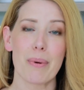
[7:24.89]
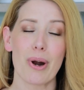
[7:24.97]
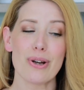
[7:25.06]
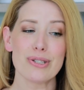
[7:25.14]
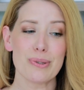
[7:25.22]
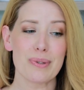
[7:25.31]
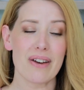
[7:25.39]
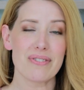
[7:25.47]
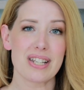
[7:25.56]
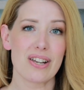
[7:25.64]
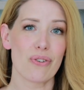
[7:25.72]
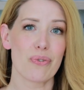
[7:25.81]
I would also
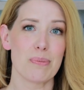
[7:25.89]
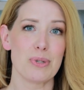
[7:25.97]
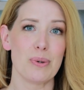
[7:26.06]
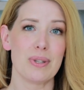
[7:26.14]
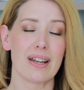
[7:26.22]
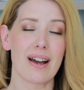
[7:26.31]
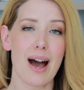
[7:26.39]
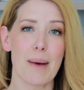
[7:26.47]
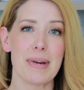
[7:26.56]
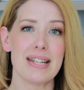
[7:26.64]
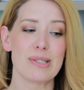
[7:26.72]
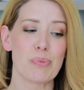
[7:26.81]
love to hear from you in the
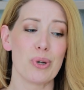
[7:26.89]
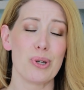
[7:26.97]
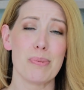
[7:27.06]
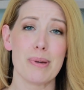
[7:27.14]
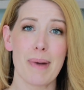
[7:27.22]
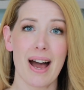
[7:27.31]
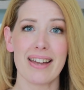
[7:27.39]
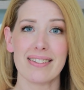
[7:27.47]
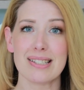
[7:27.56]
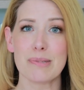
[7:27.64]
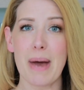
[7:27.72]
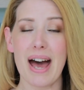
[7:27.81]
comments. Will you be
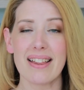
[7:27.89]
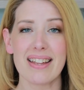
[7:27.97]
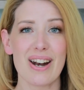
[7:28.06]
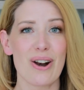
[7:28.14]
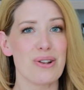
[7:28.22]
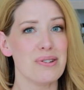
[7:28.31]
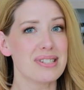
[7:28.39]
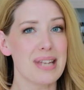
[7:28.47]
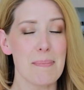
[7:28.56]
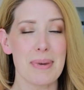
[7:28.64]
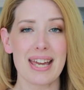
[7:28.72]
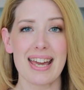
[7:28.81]
buying this palette? Are you
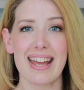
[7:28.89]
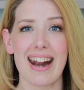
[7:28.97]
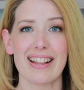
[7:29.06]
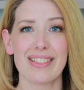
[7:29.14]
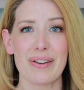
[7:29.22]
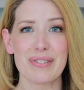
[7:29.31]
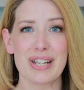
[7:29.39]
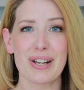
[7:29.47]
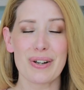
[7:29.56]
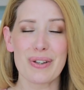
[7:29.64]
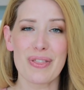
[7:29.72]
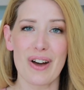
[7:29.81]
skipping it? I'd love to
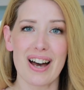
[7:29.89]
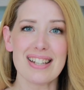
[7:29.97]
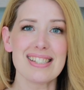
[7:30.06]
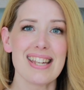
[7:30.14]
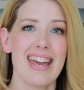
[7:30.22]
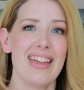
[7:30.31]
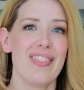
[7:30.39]
hear your thoughts.